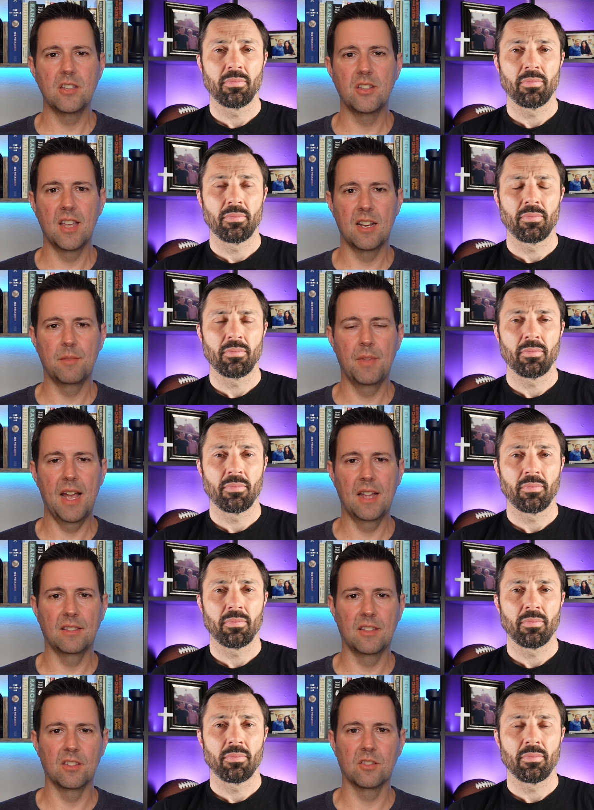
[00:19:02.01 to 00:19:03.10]
Speaker 1: you can get him
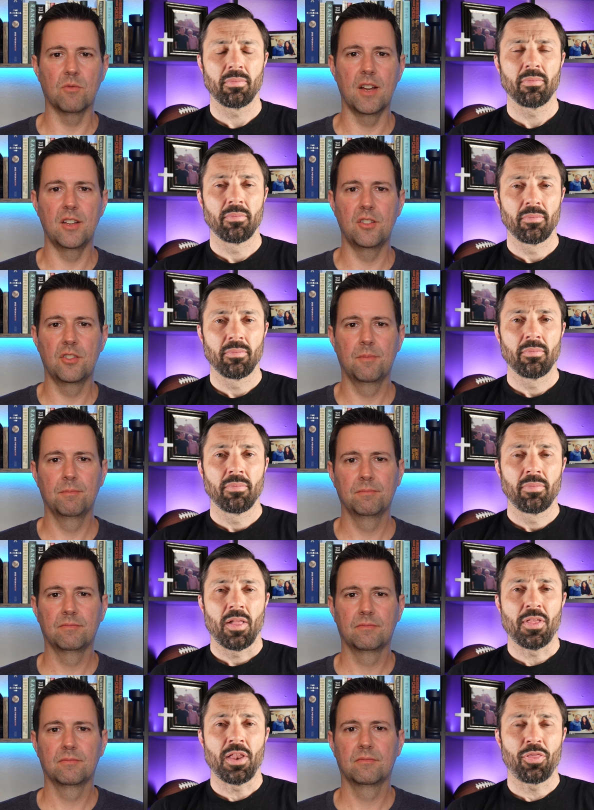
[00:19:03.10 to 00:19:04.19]
at this range.
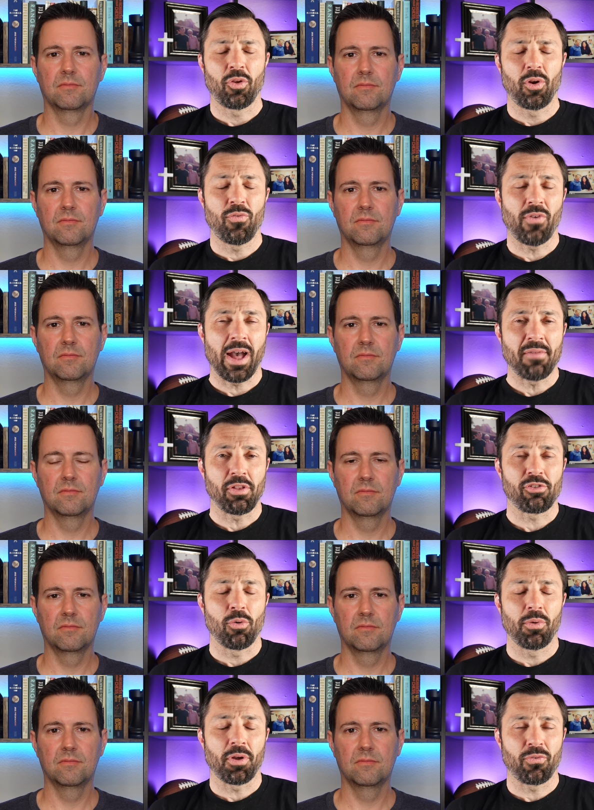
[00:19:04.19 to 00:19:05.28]
Speaker 2: And then at 35, let's
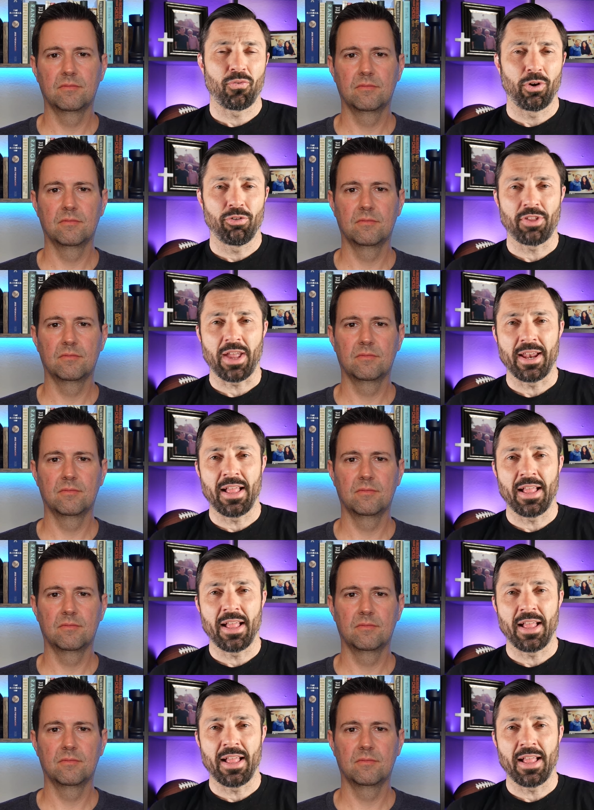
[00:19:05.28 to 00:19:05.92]
go with our first tight